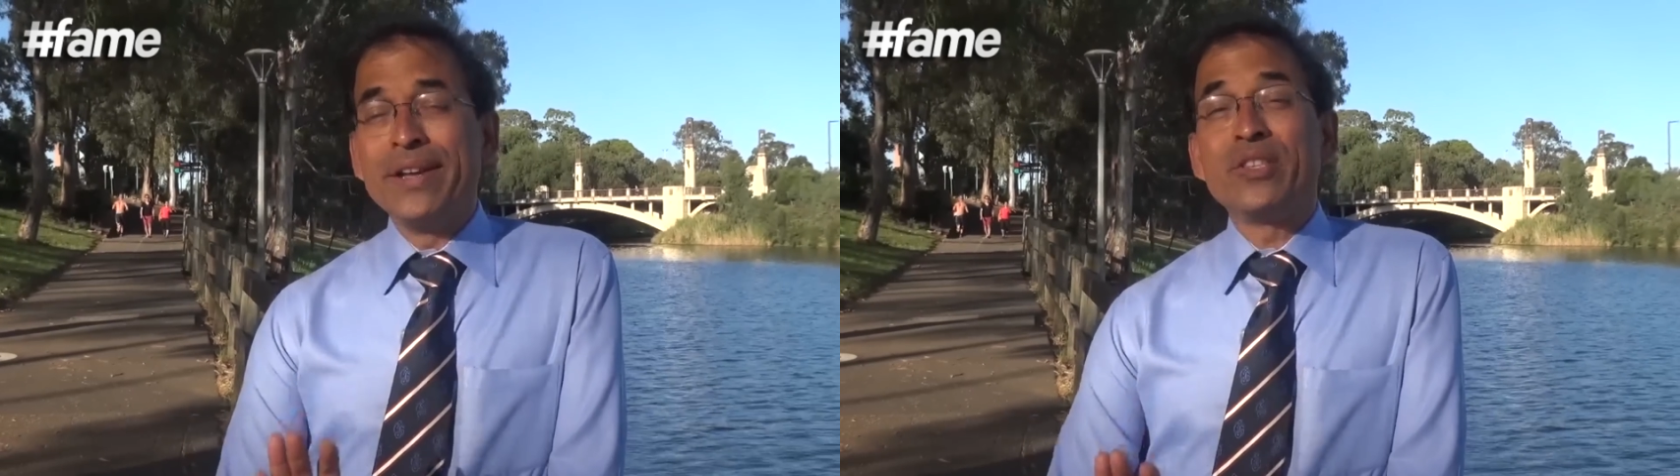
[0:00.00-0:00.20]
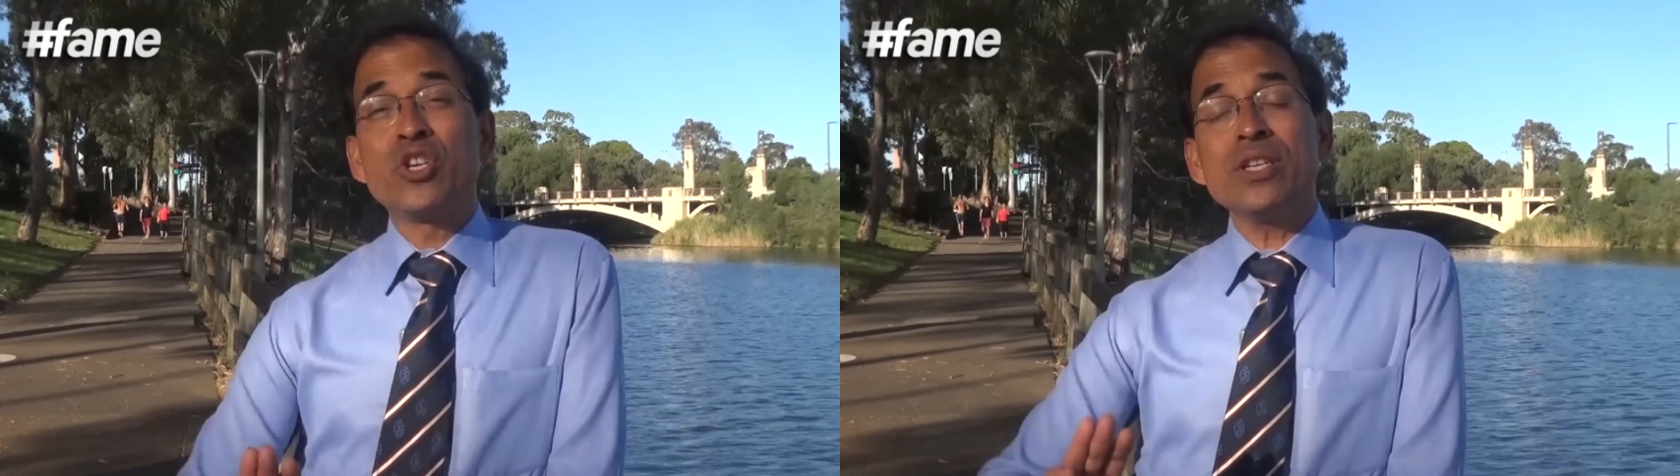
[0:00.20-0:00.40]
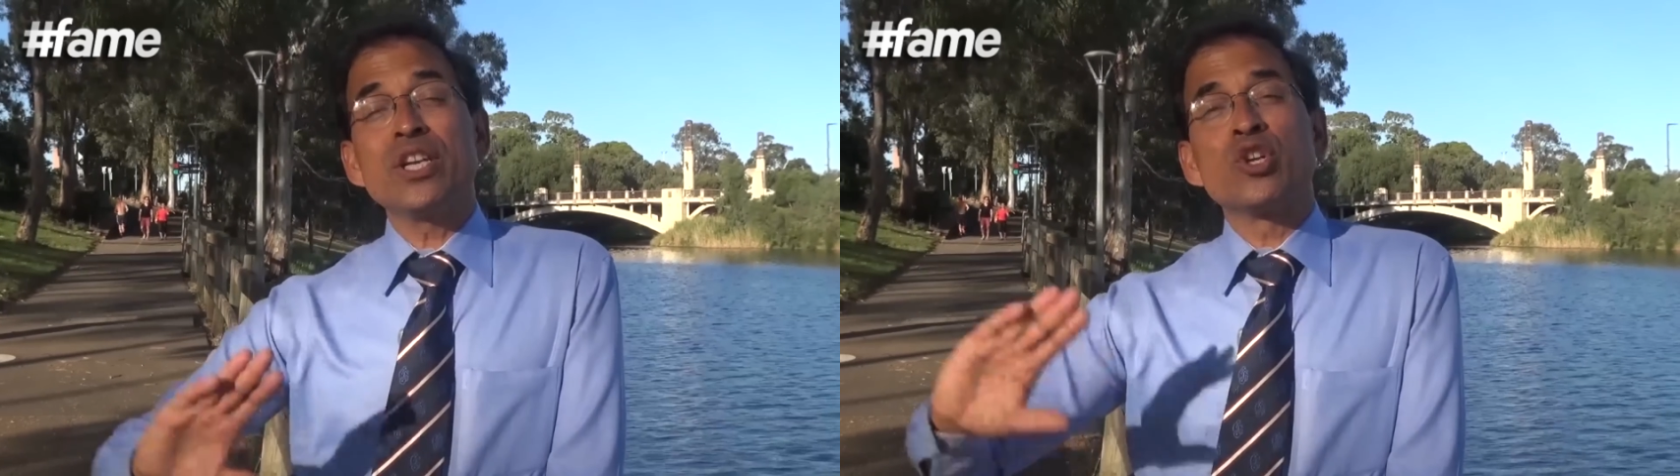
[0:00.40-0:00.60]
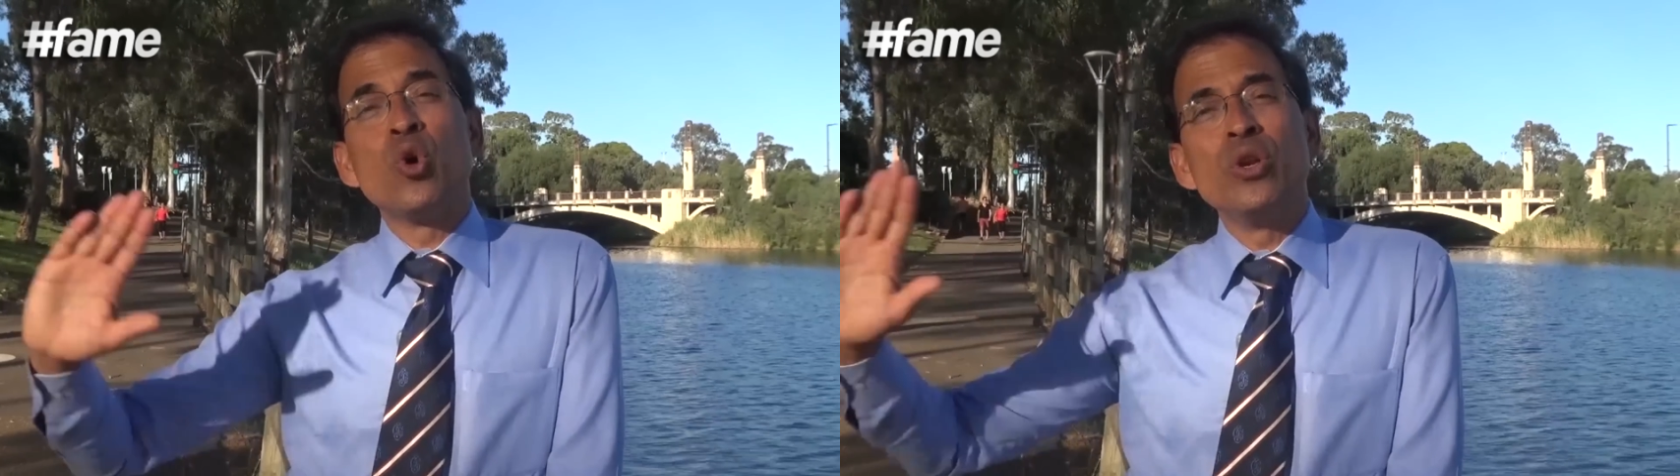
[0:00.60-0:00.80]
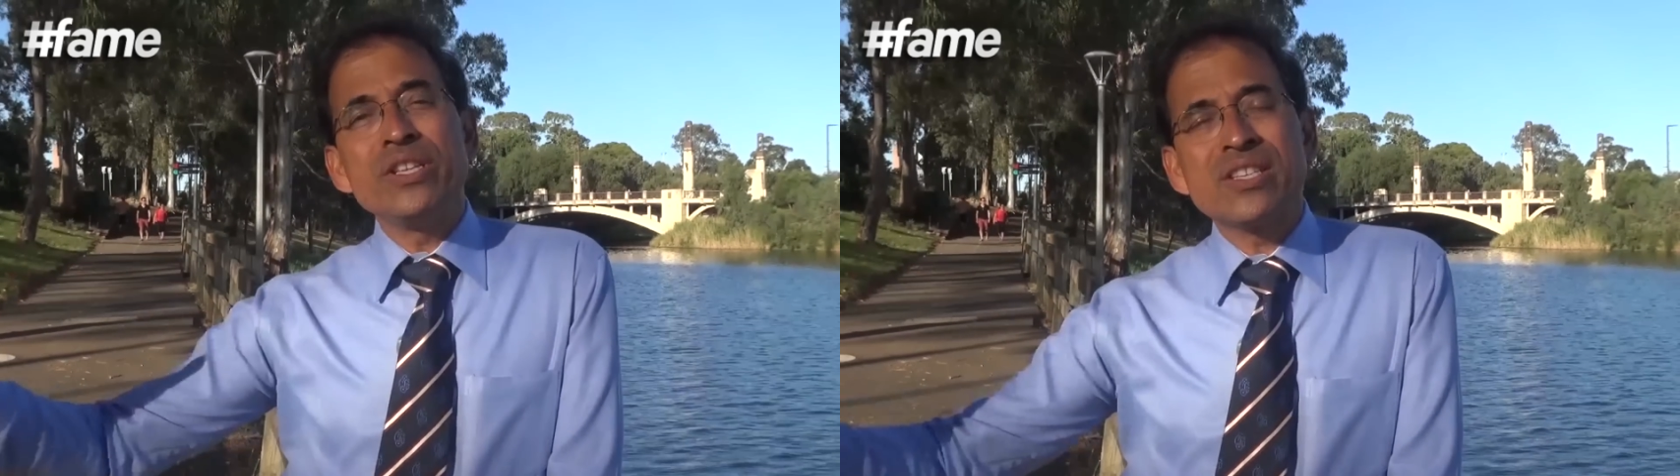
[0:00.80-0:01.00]
It's just that
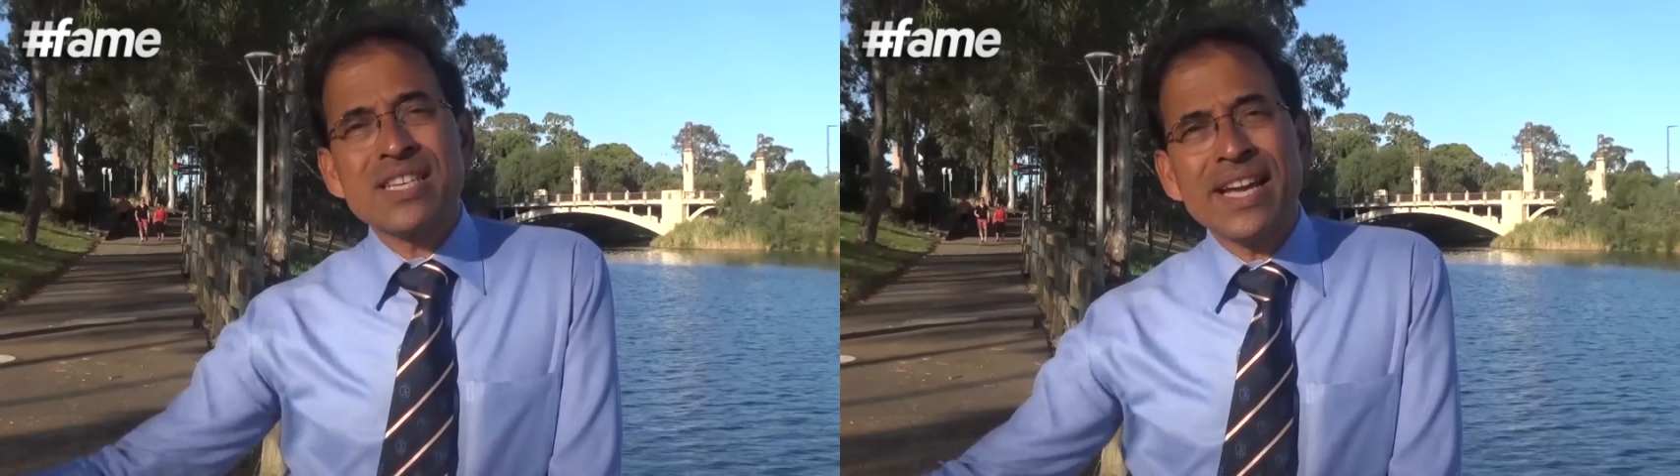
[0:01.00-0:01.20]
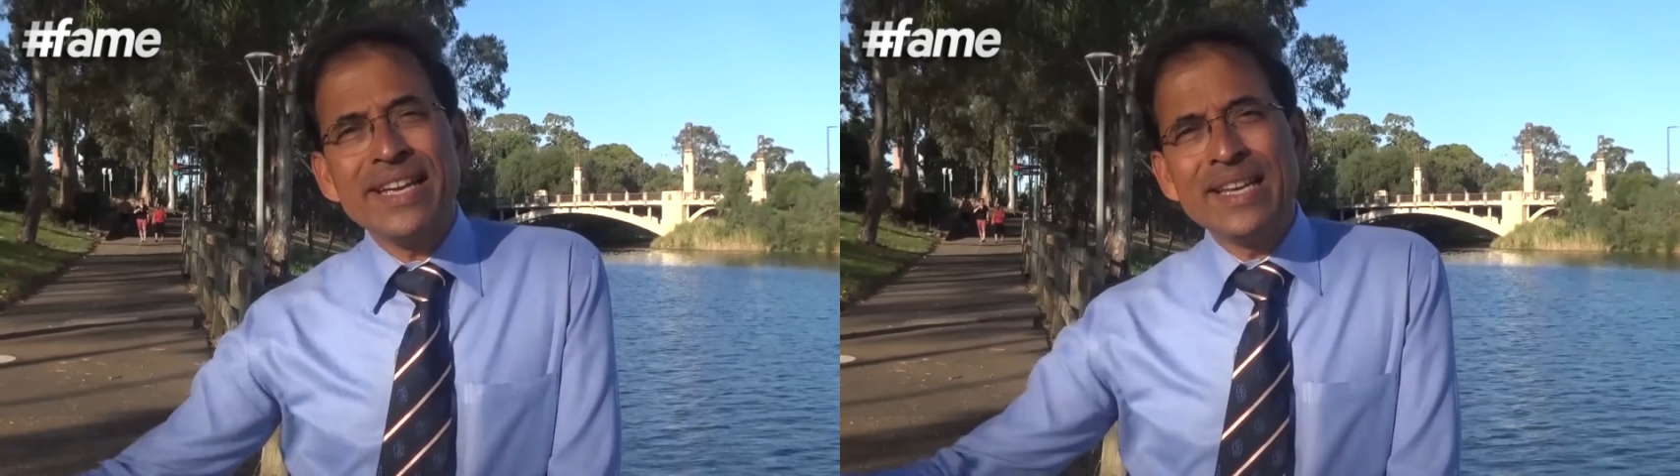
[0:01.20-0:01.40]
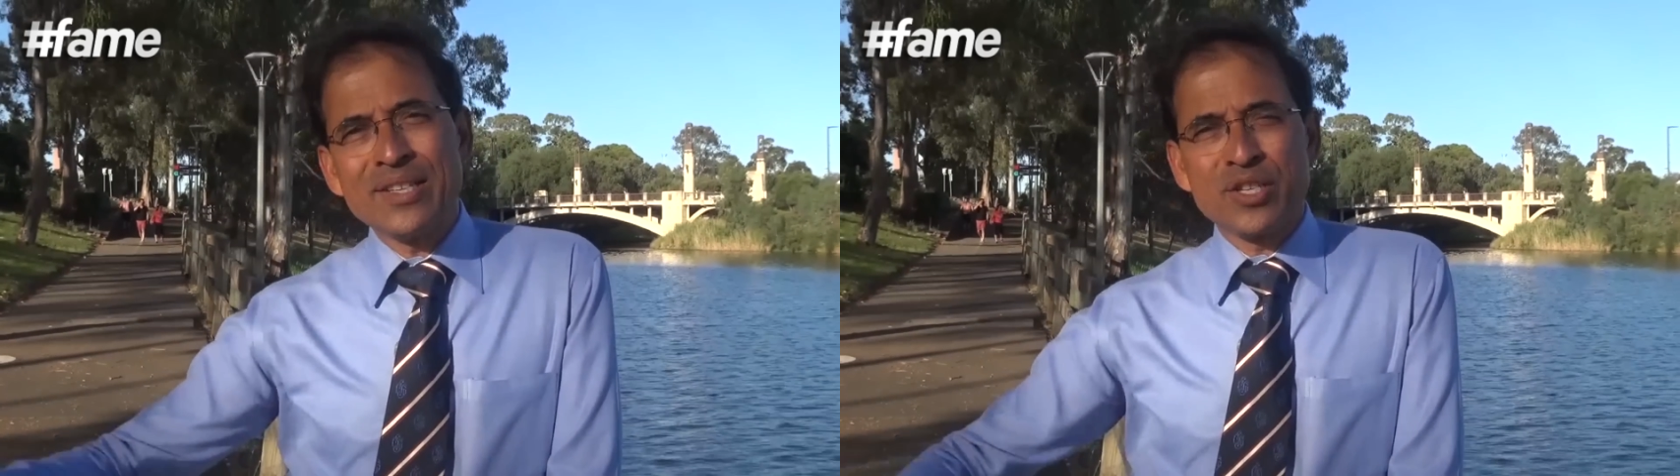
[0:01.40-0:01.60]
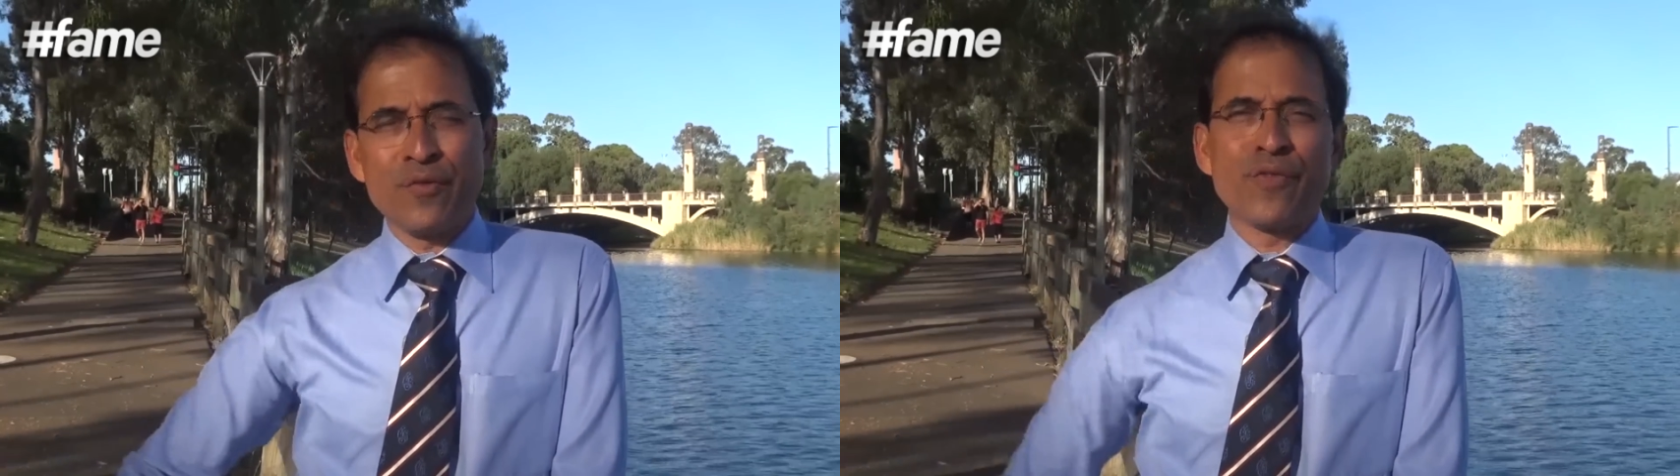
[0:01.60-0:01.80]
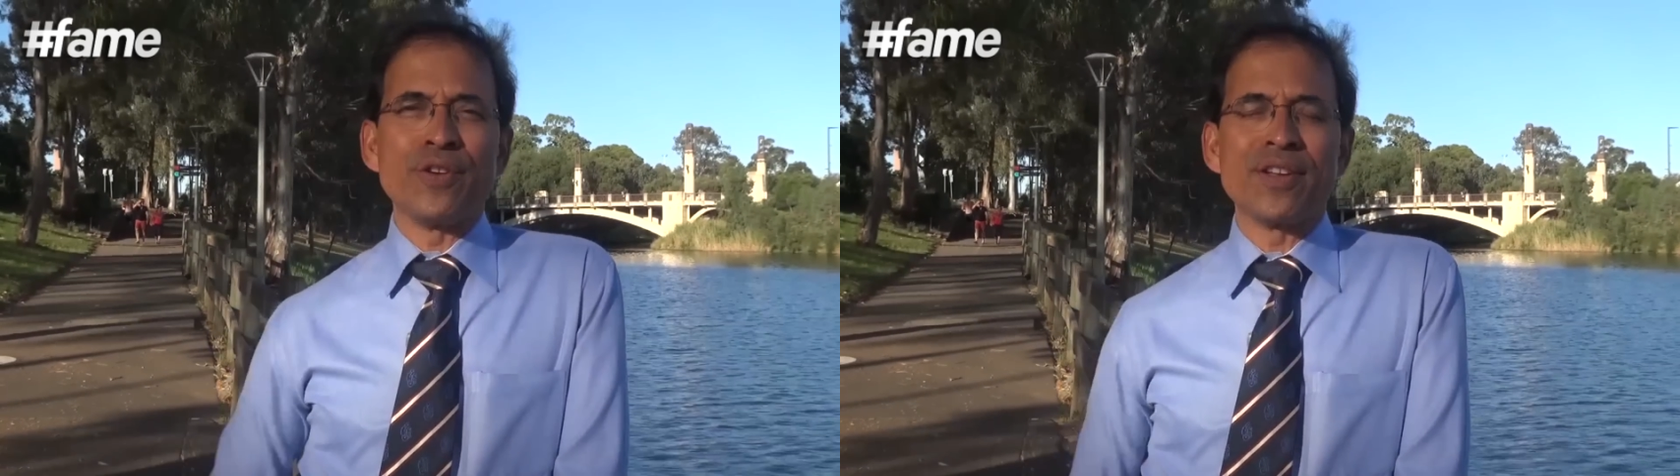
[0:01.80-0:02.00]
Kohli's style is
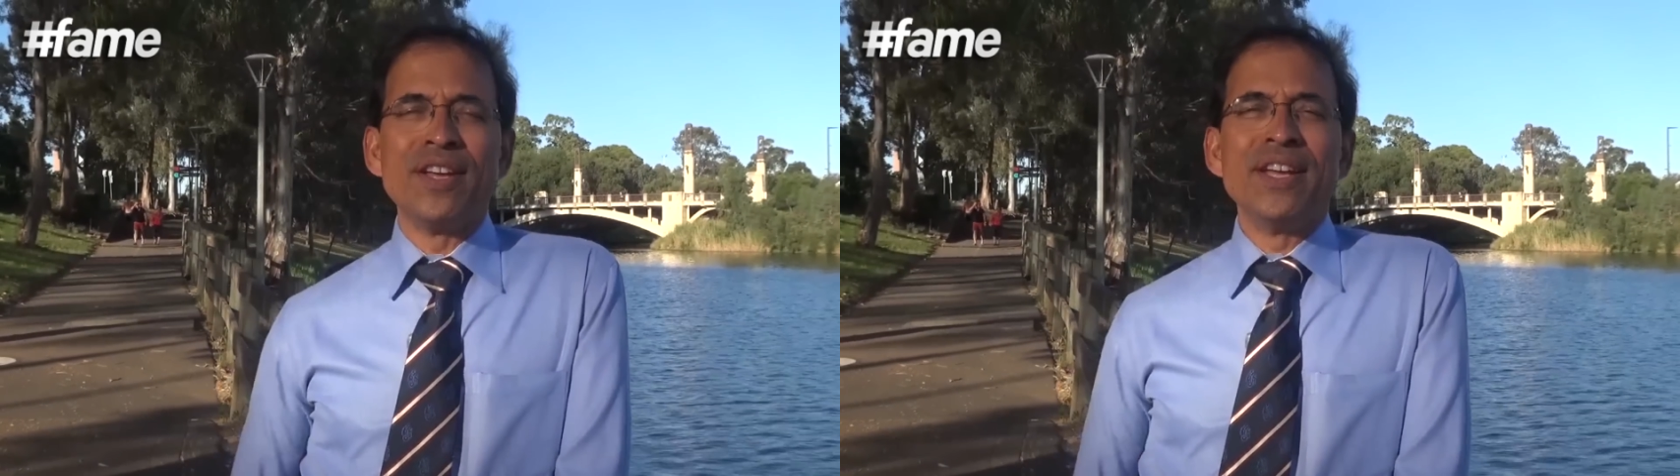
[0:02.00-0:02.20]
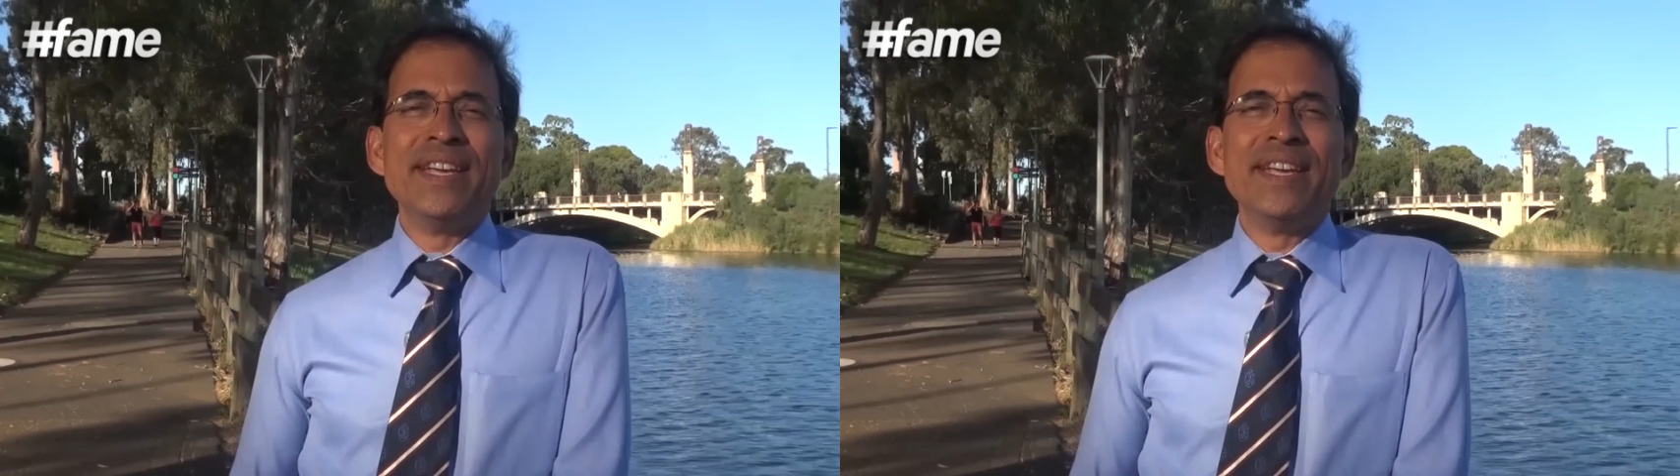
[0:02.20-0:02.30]
different.